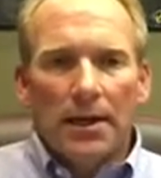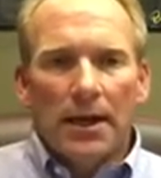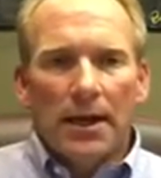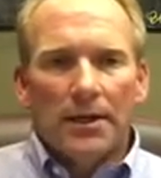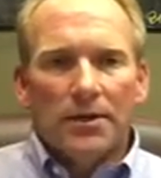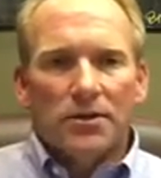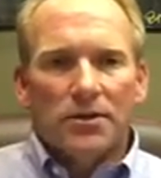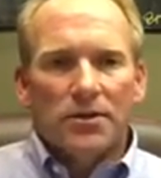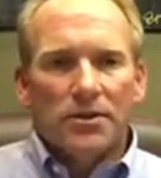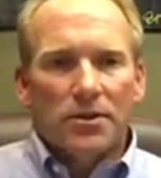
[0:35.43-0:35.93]

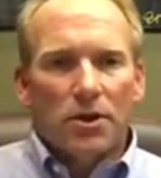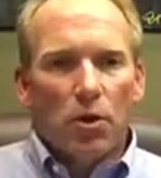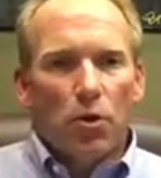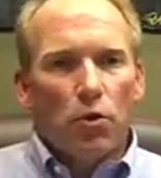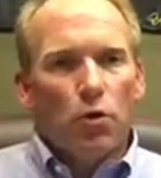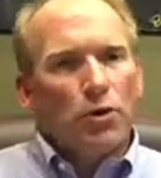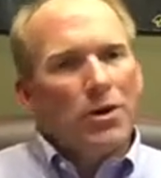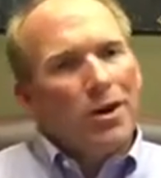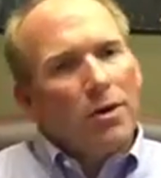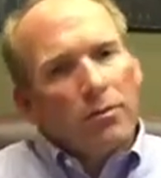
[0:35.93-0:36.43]
And
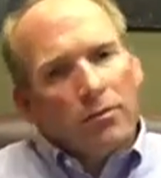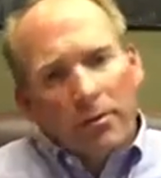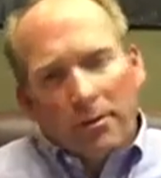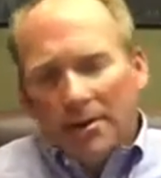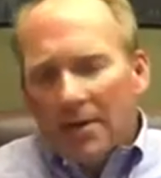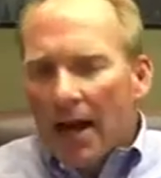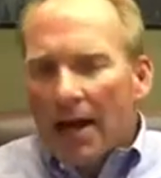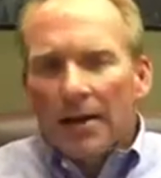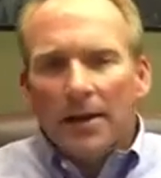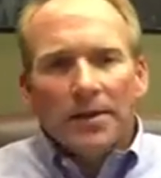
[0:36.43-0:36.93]
so, you know,
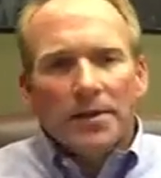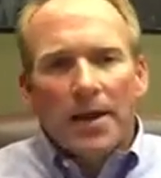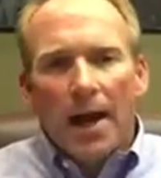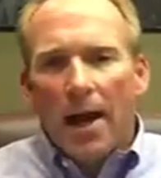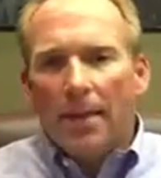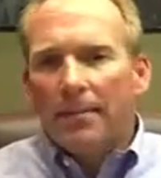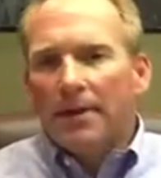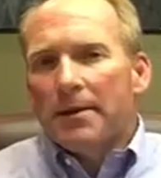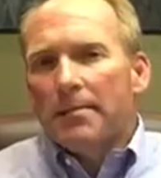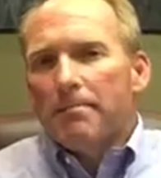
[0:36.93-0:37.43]
not
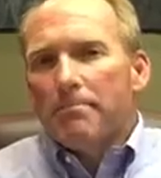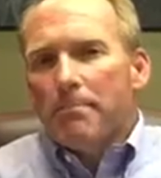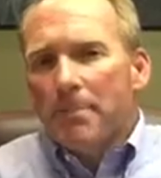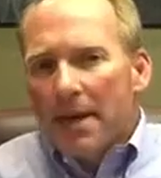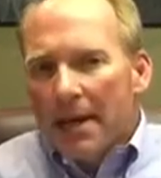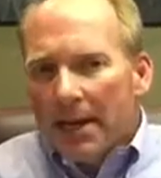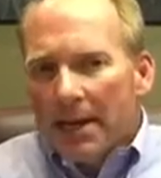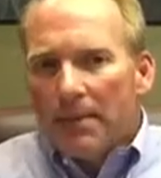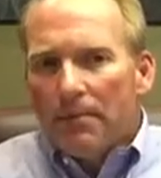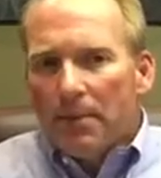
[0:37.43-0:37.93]
uncommon,
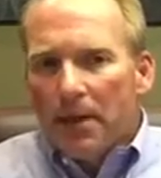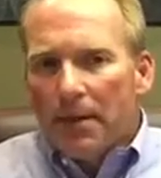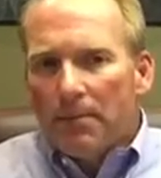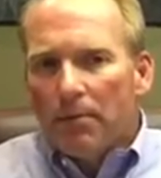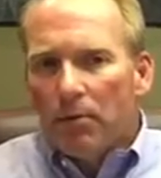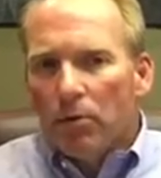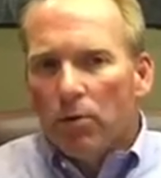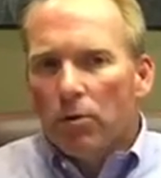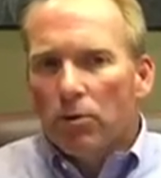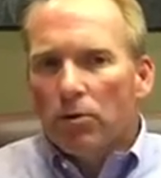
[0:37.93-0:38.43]
many
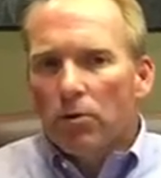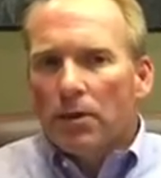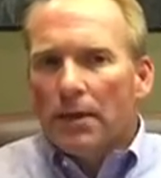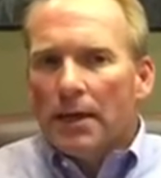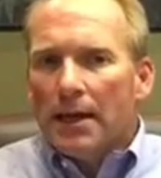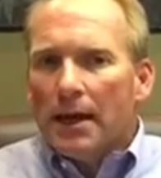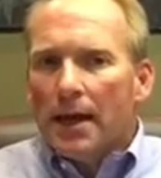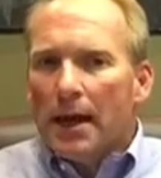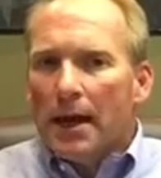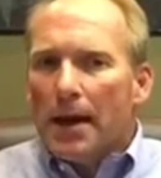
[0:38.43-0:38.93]
people,
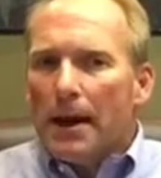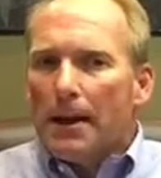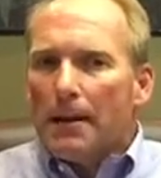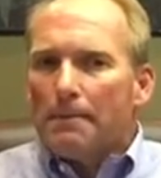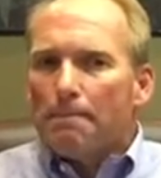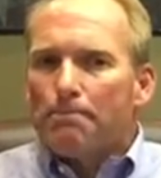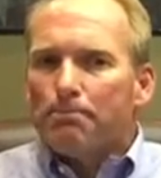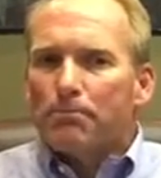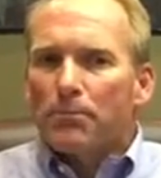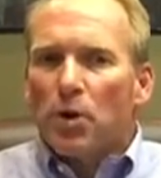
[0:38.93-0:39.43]

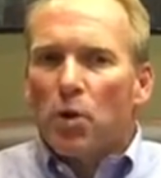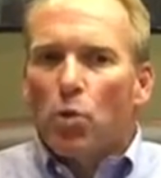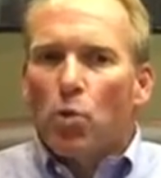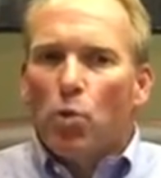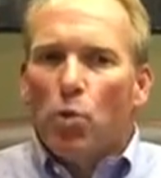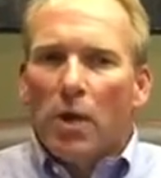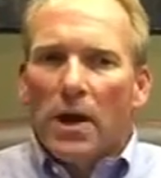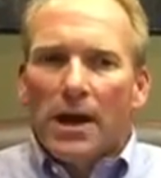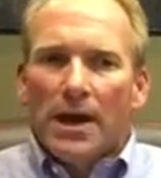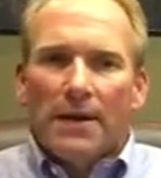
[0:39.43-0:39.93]

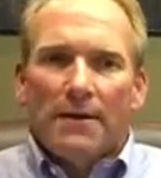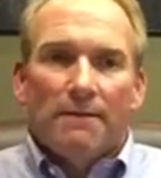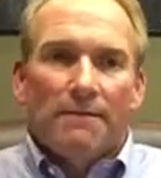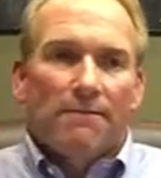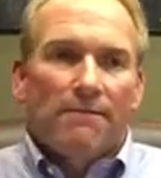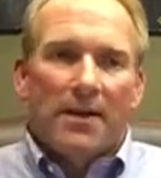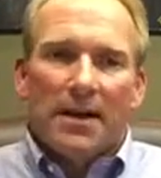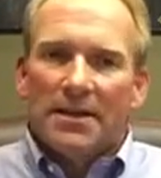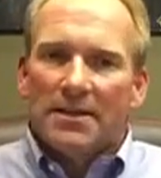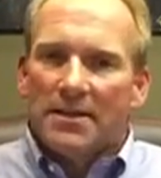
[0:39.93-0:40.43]
when
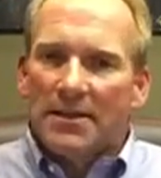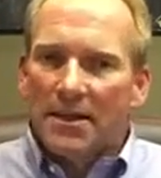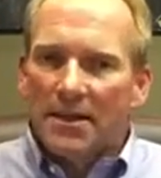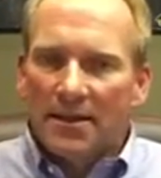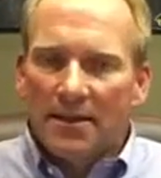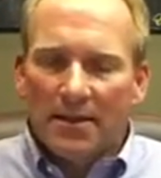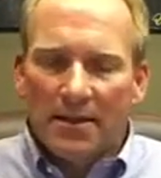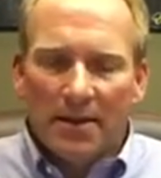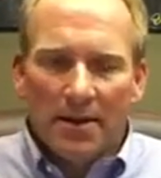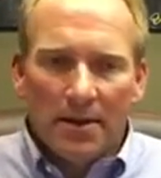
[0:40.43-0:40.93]

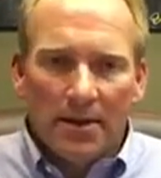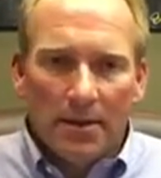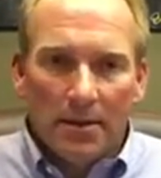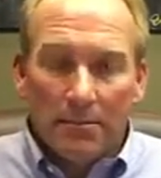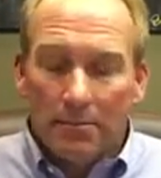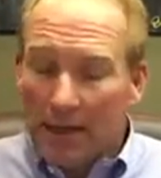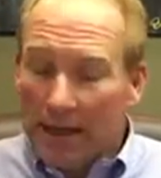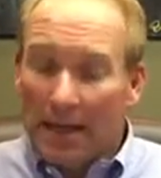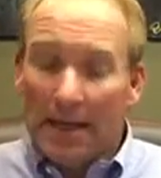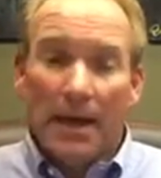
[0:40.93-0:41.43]
facing
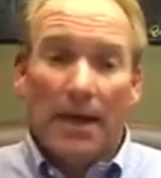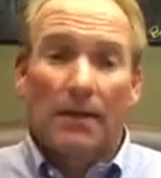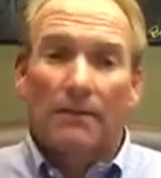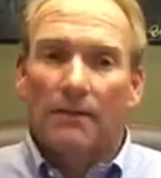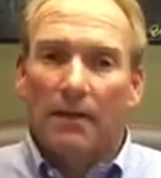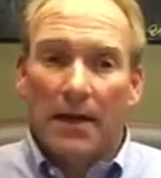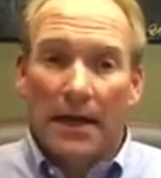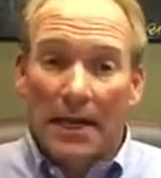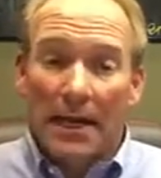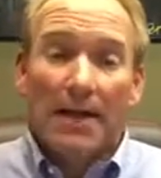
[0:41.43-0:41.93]
the
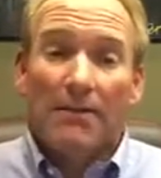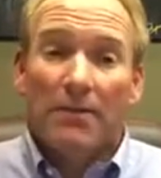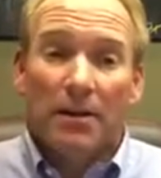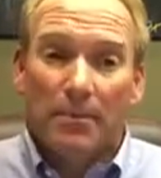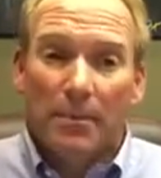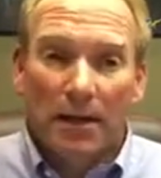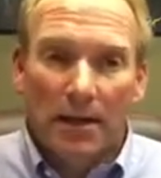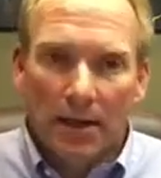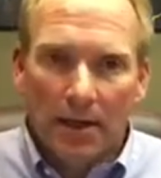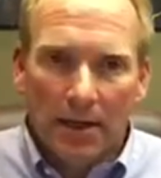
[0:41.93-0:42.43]

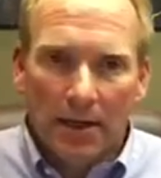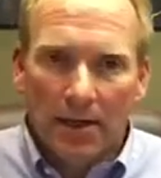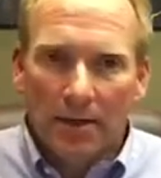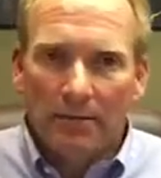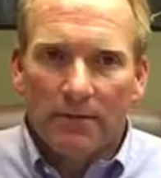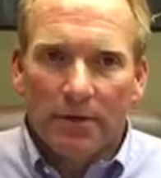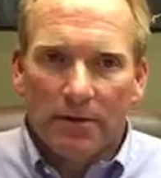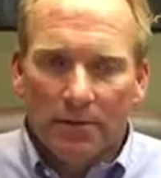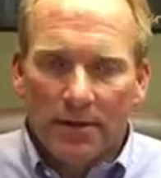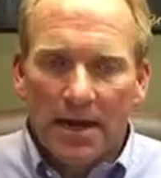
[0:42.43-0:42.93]
inevitability
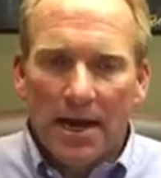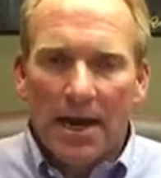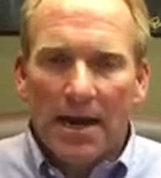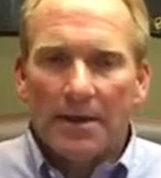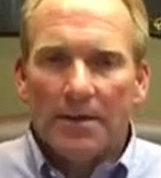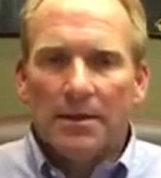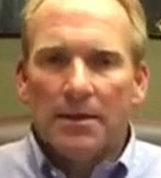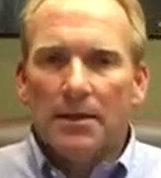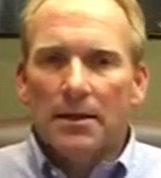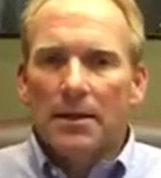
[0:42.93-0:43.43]
of their
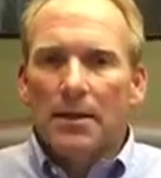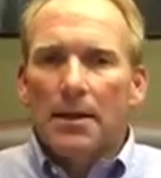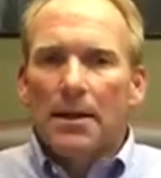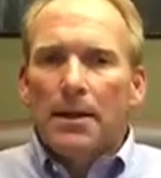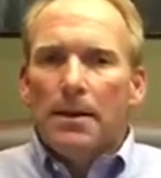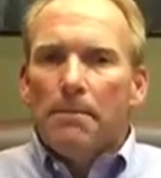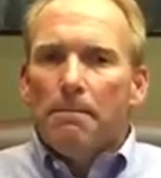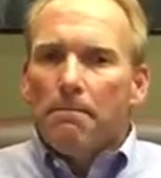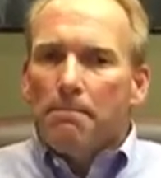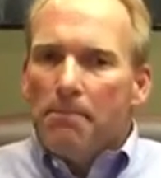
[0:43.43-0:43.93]
death,
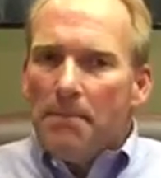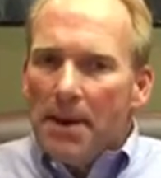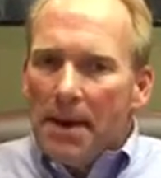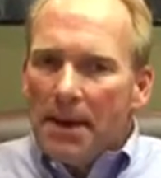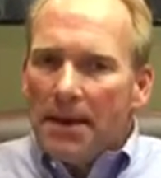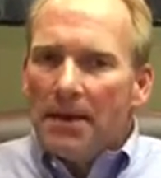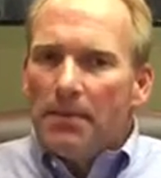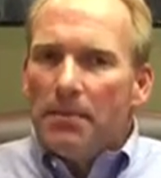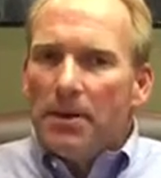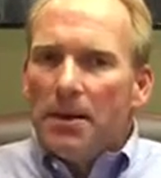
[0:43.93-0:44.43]

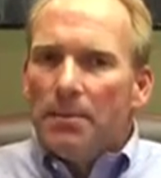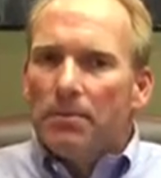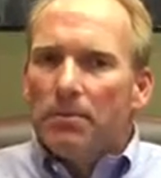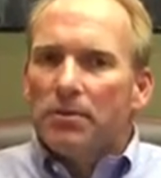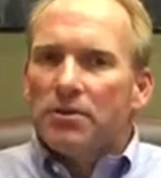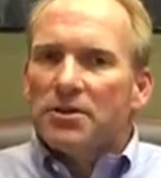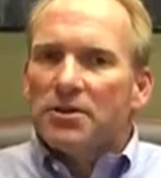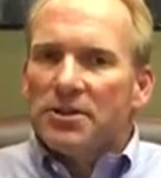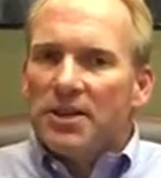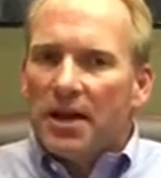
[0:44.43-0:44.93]
many
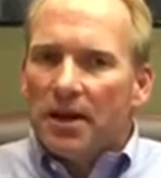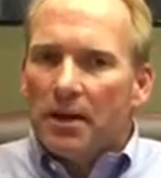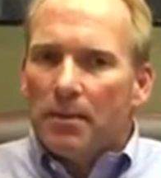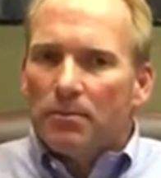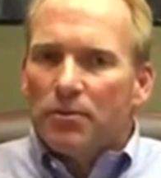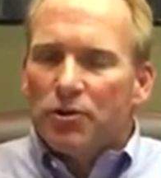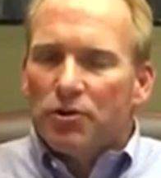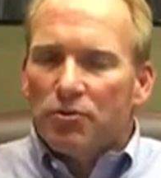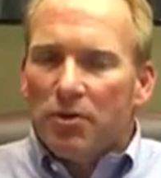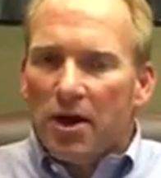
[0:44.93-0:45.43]
people set
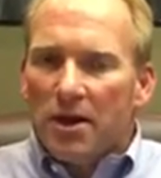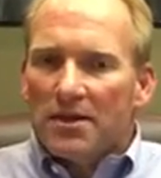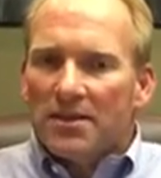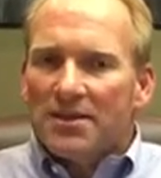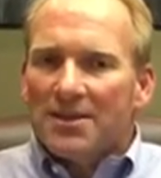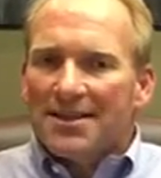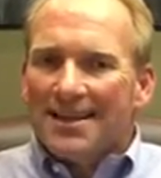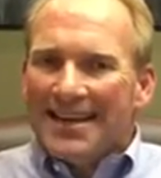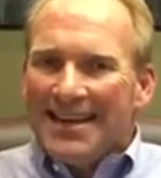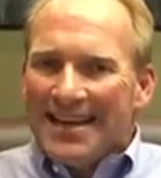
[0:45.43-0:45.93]
up
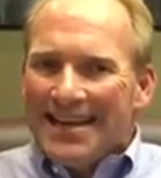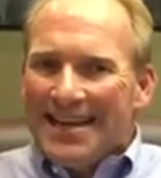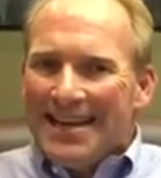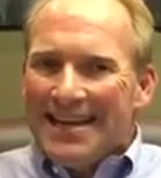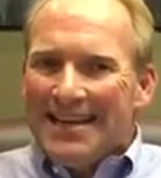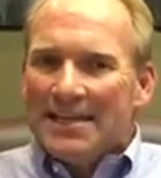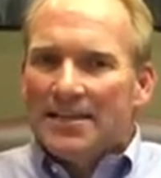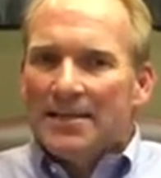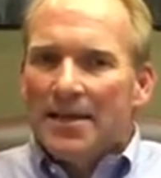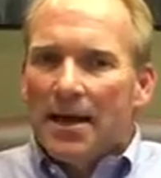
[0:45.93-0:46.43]
trust to
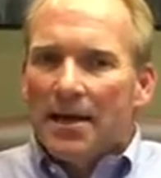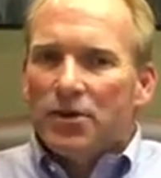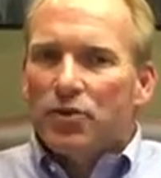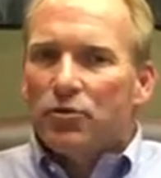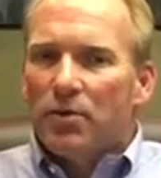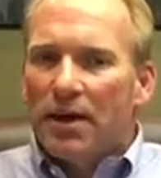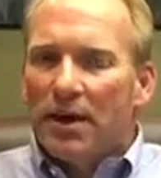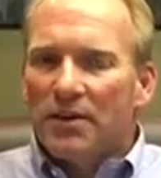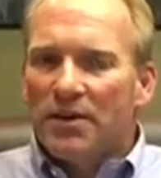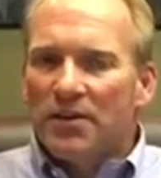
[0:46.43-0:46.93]
ease that
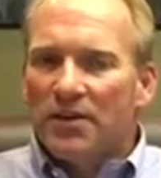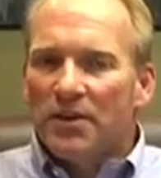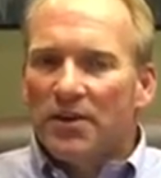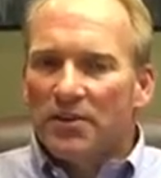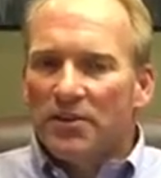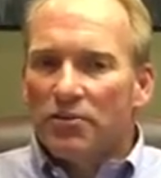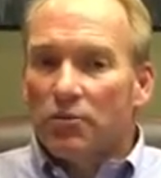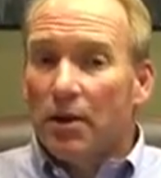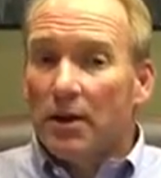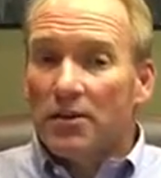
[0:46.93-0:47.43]

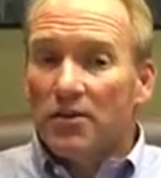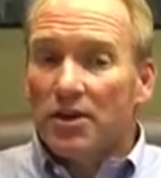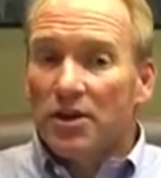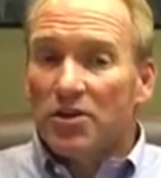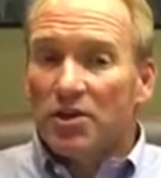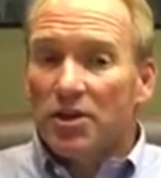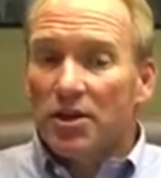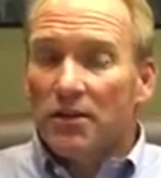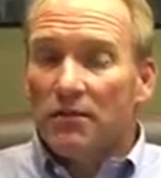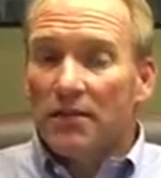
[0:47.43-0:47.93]

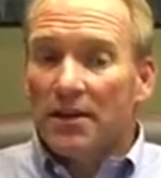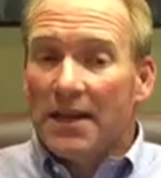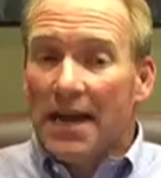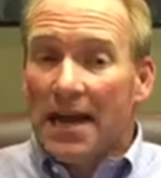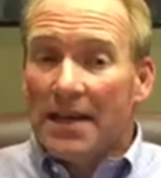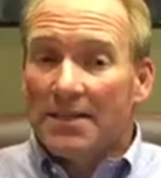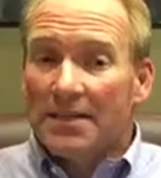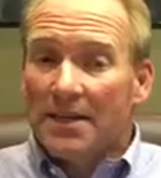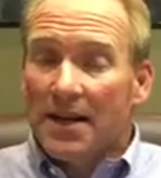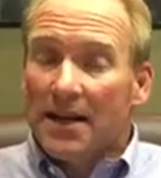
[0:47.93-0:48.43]
transition of the
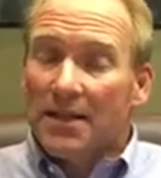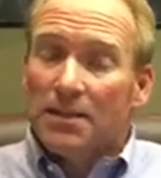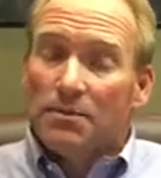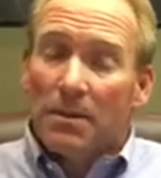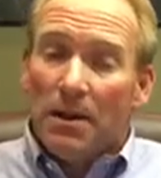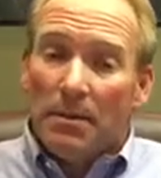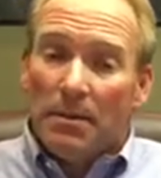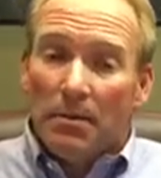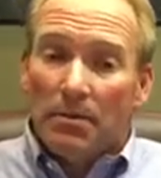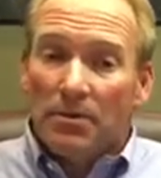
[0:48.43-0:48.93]
assets.
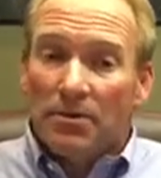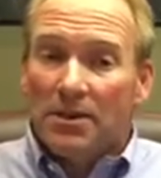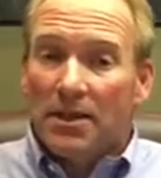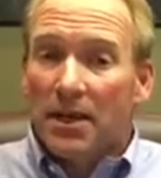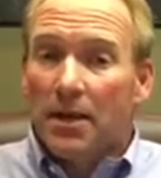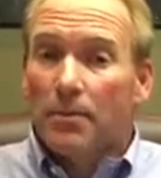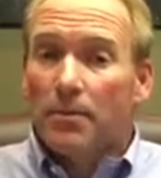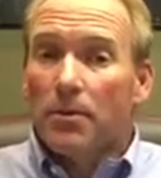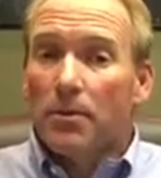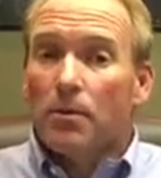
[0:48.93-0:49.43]
Many people
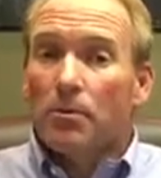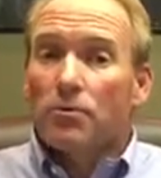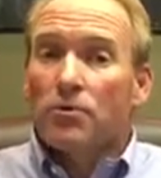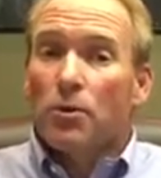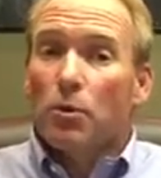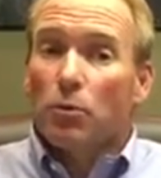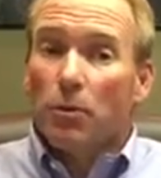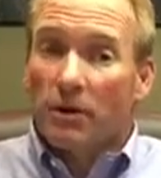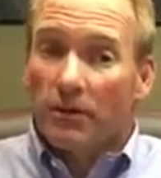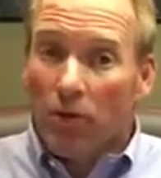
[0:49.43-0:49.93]
set up
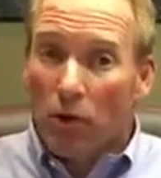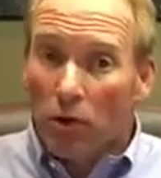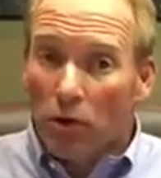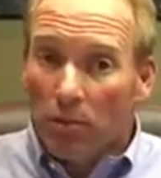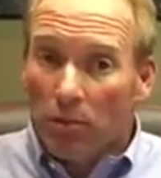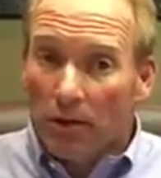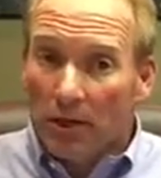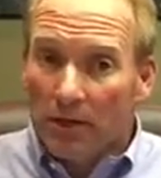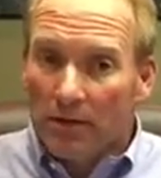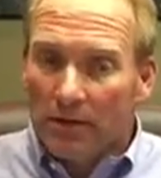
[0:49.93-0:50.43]
those
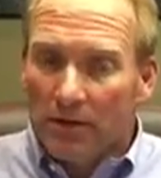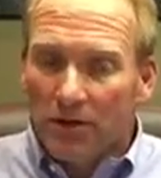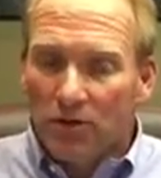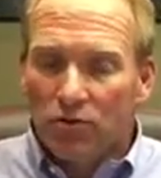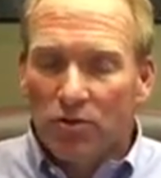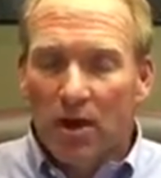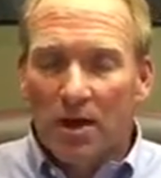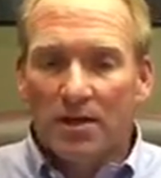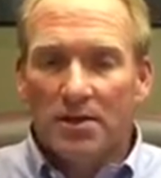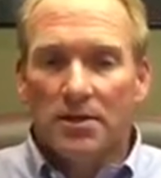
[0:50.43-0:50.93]
revocable living
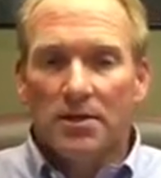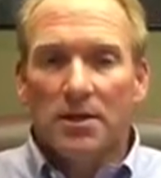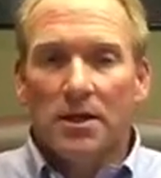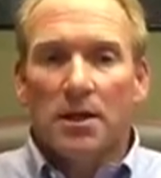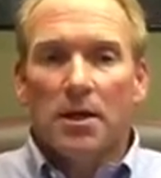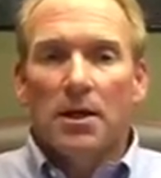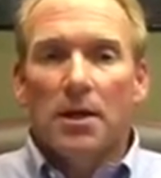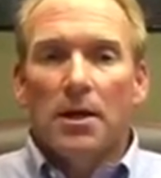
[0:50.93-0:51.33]
trusts